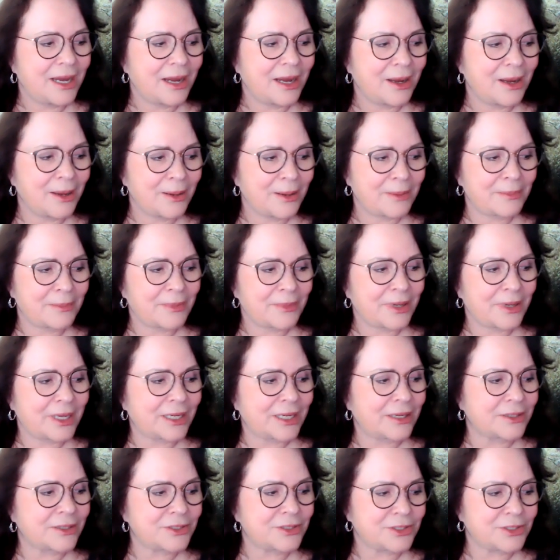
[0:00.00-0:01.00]
Um,
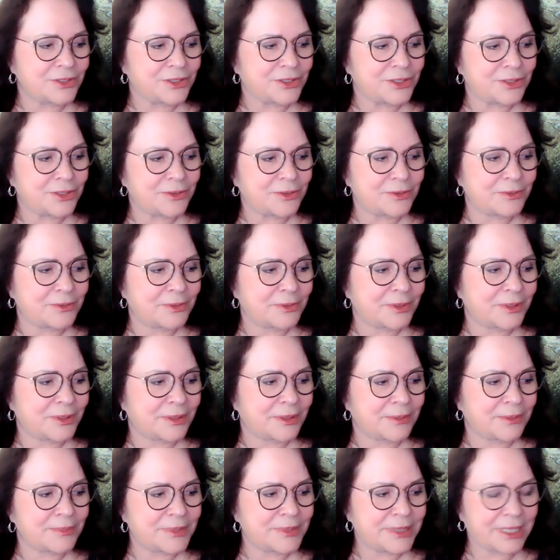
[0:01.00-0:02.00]
I got to do
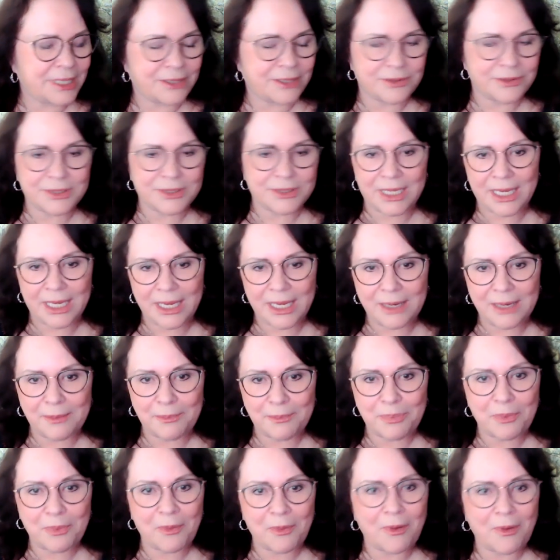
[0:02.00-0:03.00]
uh, San Jose
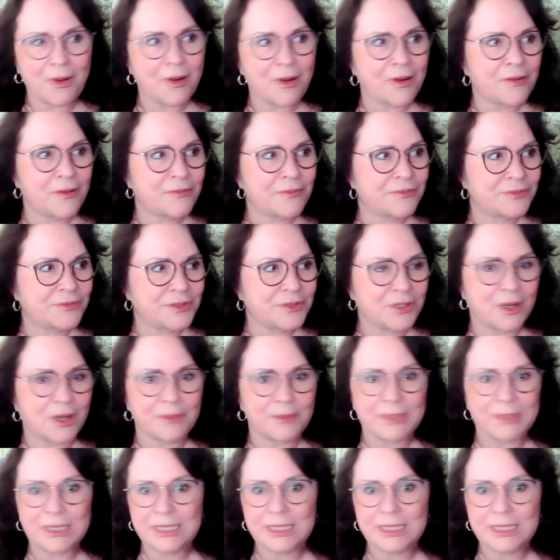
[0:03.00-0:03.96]
Improv, Tommy